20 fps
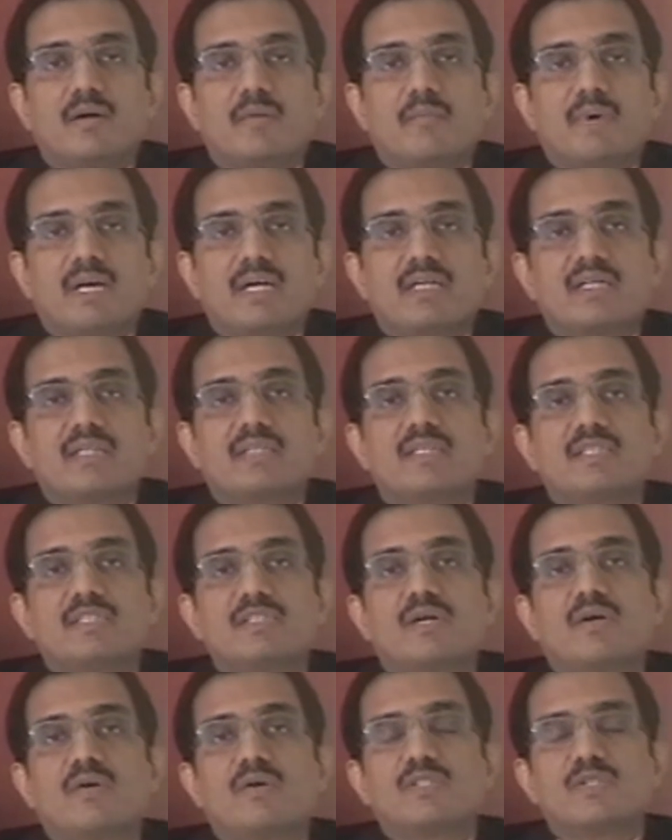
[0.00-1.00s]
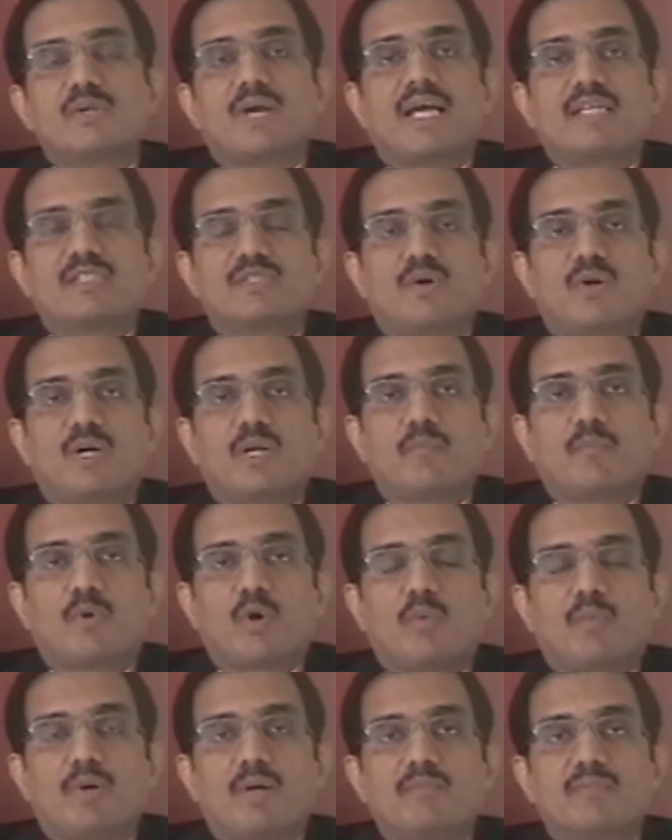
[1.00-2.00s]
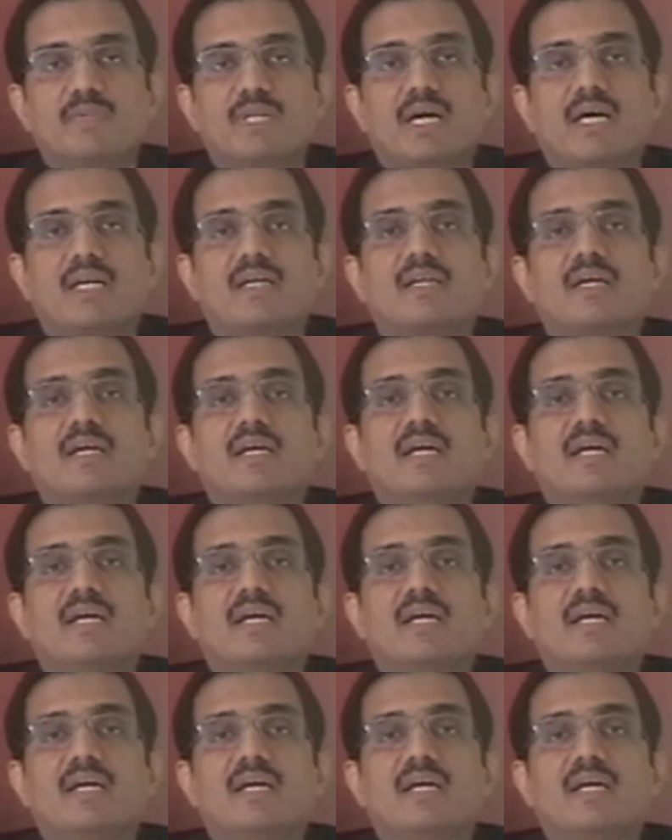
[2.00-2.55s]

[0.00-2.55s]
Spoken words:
but this also has got a problem that